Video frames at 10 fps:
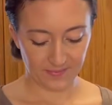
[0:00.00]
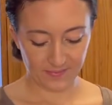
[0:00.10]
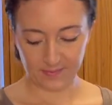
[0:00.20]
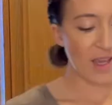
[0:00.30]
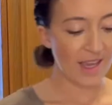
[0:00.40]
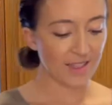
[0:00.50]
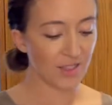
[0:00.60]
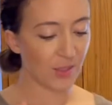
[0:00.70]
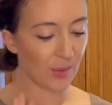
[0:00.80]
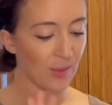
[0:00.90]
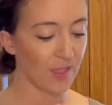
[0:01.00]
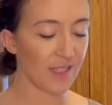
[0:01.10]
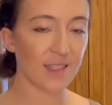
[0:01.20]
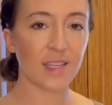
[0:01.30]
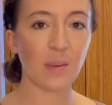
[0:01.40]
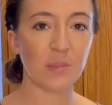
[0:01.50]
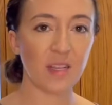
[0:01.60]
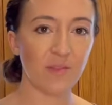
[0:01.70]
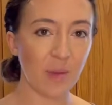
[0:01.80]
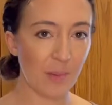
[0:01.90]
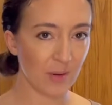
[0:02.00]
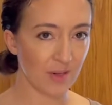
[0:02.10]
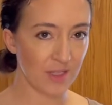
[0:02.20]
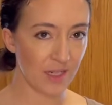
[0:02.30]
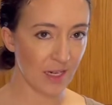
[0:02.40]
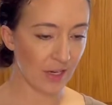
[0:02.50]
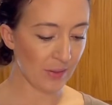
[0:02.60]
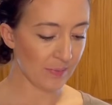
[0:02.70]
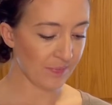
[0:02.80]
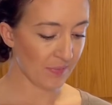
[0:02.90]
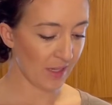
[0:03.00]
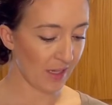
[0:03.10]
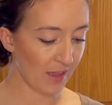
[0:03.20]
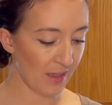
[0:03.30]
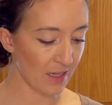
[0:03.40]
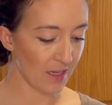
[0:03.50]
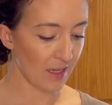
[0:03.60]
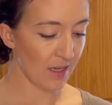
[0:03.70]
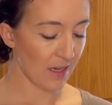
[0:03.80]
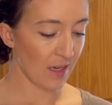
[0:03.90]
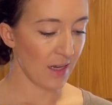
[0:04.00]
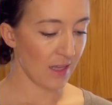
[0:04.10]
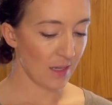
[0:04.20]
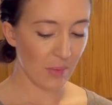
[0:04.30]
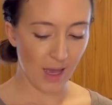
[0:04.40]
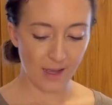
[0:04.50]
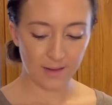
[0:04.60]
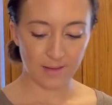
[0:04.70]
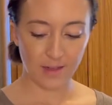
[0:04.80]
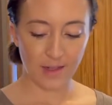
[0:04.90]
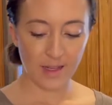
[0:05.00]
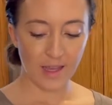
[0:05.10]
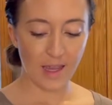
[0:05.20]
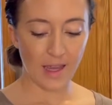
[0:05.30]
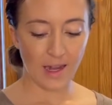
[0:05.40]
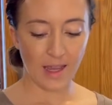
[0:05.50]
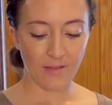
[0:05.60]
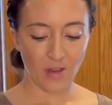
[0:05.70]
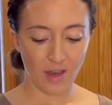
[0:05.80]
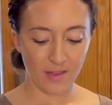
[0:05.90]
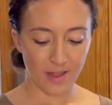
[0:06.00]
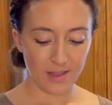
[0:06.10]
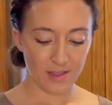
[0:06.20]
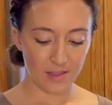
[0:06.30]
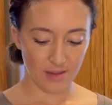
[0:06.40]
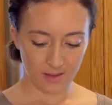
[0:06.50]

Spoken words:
Okay, so 6 cups of peppers in here in the pot, and I've got this